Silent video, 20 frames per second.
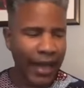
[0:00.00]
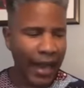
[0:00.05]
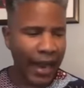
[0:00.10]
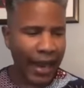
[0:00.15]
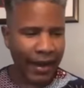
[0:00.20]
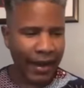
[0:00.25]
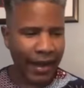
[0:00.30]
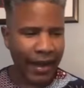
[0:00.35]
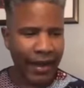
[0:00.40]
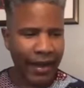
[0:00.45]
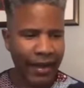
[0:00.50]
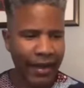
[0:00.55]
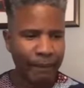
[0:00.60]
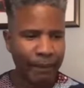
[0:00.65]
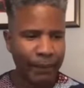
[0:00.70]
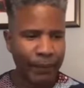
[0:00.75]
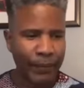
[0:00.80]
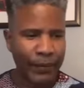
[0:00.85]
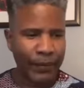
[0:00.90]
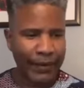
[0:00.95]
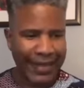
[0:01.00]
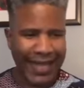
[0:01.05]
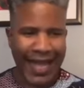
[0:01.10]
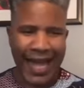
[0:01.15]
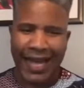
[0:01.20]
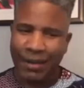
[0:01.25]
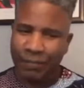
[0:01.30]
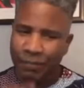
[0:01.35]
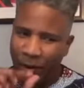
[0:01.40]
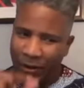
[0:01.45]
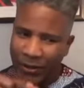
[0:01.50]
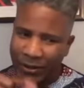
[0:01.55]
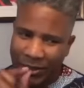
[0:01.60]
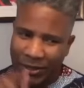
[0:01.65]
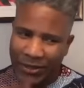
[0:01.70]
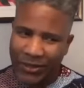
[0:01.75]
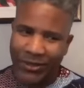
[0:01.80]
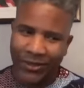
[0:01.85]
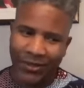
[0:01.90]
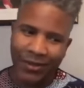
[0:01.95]
And that
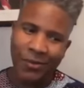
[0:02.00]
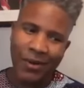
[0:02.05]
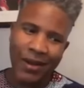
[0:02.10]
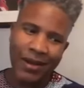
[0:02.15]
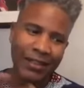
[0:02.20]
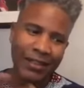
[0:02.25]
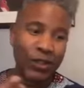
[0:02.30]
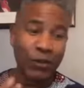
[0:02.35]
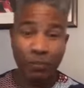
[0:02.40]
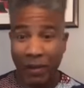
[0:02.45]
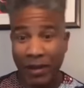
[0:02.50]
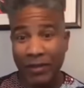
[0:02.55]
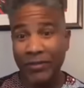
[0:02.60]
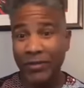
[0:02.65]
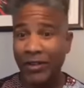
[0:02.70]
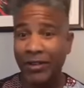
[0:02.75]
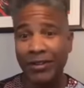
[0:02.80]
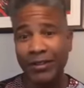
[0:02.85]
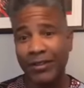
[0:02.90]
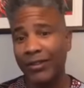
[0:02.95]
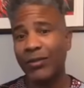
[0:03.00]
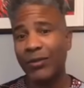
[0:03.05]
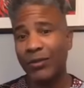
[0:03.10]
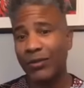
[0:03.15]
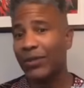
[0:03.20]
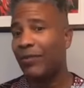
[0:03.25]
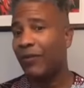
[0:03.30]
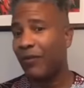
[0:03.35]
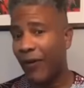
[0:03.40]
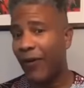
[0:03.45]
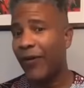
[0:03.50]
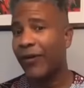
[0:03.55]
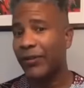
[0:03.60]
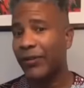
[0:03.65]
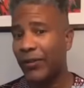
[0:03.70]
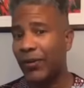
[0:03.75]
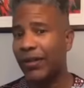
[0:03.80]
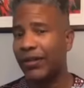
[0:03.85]
particular one is special because it was the first one.